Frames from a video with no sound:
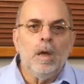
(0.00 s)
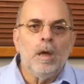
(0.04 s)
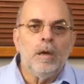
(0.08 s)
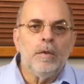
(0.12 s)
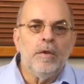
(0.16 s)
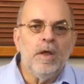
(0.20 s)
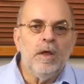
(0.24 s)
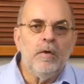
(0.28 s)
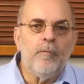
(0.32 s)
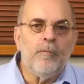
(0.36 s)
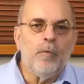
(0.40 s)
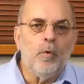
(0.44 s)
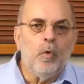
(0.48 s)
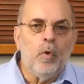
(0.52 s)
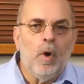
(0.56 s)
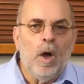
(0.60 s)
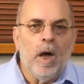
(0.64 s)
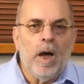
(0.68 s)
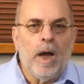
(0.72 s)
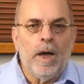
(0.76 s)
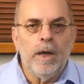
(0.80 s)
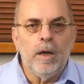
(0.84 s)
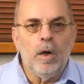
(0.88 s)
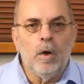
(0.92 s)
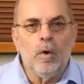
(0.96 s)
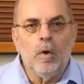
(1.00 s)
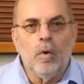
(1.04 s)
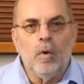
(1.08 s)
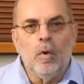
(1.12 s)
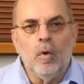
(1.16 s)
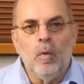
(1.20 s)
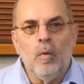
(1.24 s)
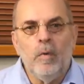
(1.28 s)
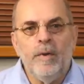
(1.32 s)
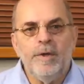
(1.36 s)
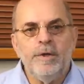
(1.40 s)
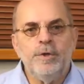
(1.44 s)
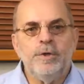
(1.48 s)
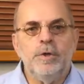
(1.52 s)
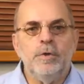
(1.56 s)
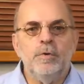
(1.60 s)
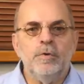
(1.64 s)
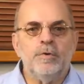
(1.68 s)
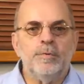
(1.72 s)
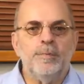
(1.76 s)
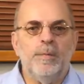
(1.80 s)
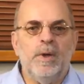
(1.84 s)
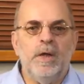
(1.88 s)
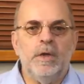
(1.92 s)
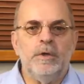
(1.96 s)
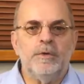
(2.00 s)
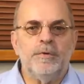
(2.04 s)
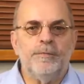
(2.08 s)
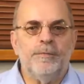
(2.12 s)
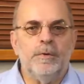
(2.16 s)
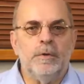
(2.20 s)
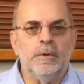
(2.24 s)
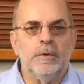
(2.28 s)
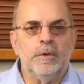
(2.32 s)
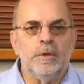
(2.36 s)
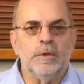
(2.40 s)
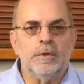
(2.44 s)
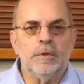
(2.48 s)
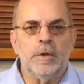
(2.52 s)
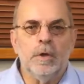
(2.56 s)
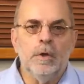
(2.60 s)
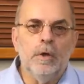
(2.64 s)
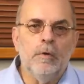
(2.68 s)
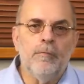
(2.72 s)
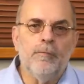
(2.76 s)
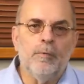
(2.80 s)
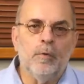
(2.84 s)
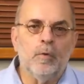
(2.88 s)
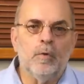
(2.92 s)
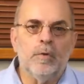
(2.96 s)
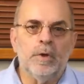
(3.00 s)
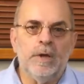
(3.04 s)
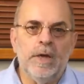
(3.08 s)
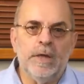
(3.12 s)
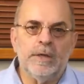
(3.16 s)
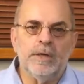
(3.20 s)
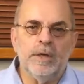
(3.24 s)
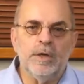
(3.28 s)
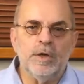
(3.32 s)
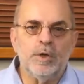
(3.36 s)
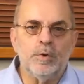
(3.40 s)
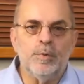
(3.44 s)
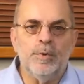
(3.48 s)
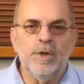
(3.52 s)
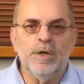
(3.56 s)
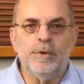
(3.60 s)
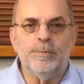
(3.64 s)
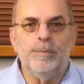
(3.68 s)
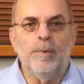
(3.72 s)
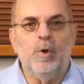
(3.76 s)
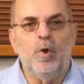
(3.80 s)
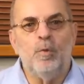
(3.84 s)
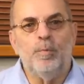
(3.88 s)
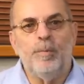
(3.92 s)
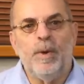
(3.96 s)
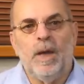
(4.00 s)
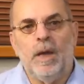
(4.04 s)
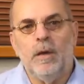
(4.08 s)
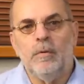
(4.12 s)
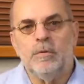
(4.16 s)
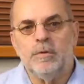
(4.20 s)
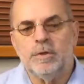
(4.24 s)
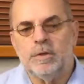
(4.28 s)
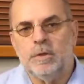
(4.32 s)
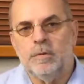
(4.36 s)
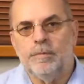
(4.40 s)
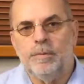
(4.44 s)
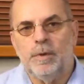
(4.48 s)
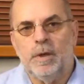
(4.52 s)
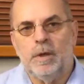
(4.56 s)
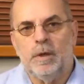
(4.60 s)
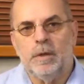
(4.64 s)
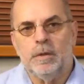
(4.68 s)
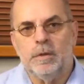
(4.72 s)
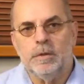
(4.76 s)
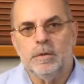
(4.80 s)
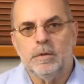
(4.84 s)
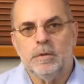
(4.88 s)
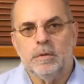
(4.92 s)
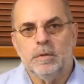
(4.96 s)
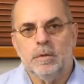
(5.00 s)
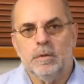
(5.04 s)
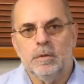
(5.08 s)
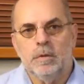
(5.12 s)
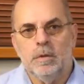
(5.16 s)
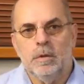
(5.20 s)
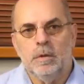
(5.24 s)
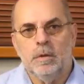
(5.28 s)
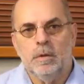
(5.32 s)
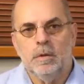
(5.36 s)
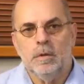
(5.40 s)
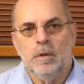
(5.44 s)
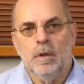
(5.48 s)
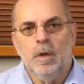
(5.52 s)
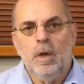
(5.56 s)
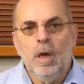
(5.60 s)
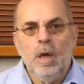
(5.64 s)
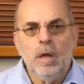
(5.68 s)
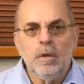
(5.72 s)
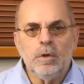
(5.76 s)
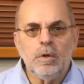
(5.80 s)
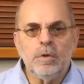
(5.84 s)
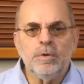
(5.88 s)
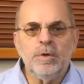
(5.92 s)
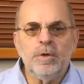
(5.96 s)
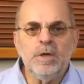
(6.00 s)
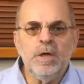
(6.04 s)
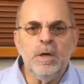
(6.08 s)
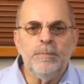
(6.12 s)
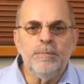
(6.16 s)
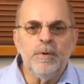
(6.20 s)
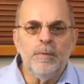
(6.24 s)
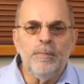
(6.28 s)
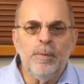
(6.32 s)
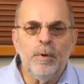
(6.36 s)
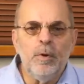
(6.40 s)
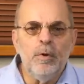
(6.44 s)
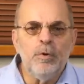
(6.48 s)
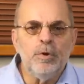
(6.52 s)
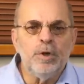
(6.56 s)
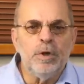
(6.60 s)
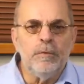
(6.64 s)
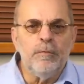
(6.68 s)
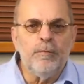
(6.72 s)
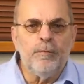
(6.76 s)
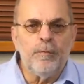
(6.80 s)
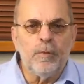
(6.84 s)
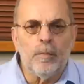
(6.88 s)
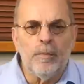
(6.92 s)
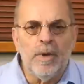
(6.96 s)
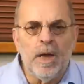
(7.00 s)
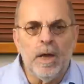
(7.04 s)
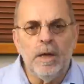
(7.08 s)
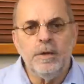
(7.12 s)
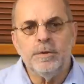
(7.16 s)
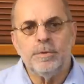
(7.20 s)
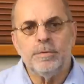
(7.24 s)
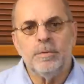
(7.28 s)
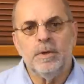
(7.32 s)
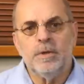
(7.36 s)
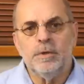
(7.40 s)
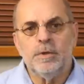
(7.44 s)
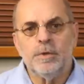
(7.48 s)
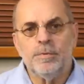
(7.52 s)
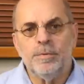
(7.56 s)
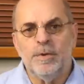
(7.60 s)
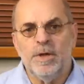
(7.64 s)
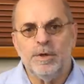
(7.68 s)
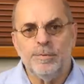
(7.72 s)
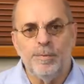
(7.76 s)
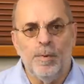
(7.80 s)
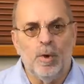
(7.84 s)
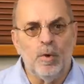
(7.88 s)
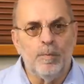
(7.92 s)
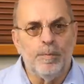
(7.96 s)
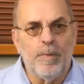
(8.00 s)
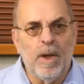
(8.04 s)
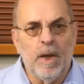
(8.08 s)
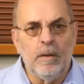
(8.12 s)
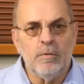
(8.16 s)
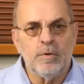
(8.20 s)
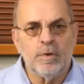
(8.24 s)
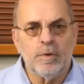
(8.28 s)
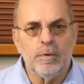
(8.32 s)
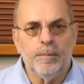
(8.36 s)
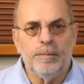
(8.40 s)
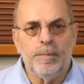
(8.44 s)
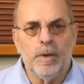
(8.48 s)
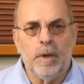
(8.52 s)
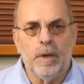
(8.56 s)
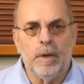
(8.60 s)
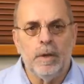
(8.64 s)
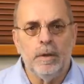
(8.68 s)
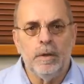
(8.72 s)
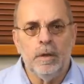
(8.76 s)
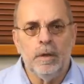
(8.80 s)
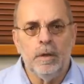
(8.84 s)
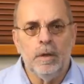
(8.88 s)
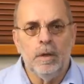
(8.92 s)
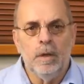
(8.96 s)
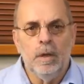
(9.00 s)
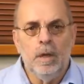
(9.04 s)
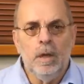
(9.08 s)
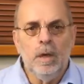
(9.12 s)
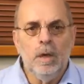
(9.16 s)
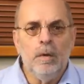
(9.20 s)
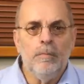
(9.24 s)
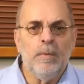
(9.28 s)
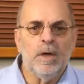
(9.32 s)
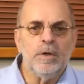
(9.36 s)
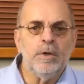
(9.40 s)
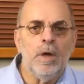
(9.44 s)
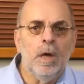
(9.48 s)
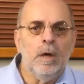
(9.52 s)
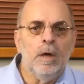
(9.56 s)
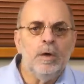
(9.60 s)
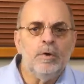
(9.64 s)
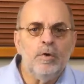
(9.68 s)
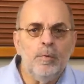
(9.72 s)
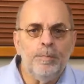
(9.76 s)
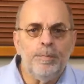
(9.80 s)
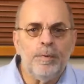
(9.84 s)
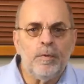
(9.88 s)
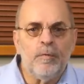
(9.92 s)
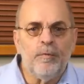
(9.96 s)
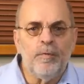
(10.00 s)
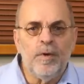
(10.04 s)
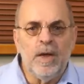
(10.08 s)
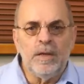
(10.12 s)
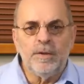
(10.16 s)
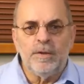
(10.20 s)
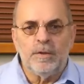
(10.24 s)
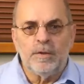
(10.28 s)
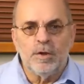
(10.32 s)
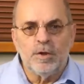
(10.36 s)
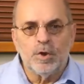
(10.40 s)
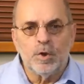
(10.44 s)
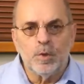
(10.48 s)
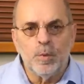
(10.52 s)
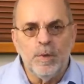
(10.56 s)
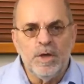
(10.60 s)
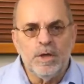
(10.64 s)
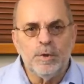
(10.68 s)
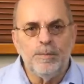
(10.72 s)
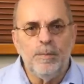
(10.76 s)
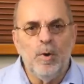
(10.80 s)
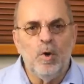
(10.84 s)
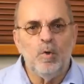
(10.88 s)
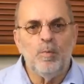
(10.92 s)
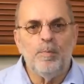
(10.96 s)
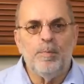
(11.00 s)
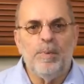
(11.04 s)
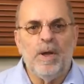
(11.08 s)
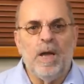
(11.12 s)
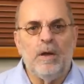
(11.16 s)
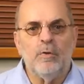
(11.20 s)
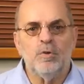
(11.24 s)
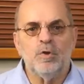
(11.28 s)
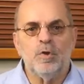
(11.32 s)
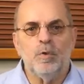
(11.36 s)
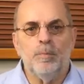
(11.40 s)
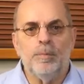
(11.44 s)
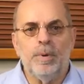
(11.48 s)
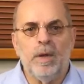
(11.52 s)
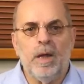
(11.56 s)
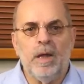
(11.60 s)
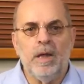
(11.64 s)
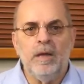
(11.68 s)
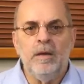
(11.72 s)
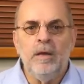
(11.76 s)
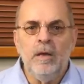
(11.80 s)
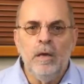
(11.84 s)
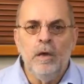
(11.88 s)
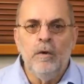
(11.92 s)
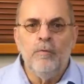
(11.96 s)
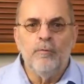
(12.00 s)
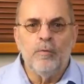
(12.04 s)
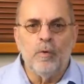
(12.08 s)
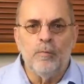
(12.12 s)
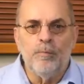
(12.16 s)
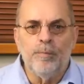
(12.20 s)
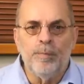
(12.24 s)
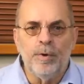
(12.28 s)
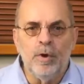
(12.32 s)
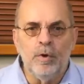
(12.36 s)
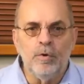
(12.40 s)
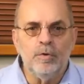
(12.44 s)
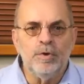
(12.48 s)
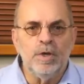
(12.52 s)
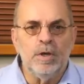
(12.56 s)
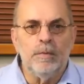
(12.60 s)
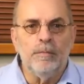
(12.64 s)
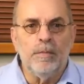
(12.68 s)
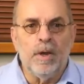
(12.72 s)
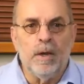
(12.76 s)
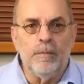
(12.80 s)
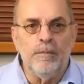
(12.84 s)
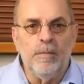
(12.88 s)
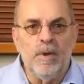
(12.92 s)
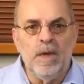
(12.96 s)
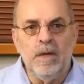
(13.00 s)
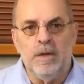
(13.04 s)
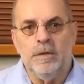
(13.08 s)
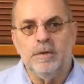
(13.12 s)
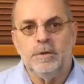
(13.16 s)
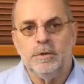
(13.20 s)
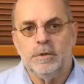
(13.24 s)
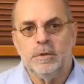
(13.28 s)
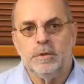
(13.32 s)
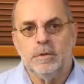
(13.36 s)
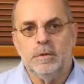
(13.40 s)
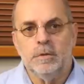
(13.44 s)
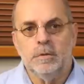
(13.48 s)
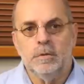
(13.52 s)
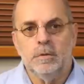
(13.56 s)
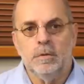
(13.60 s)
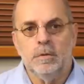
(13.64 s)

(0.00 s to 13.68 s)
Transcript: Therefore I always use mains filters for connecting switch mode power supplies. Not to keep the pollution from entering the switch mode power supply, but to prevent the switch mode power supply from polluting my mains.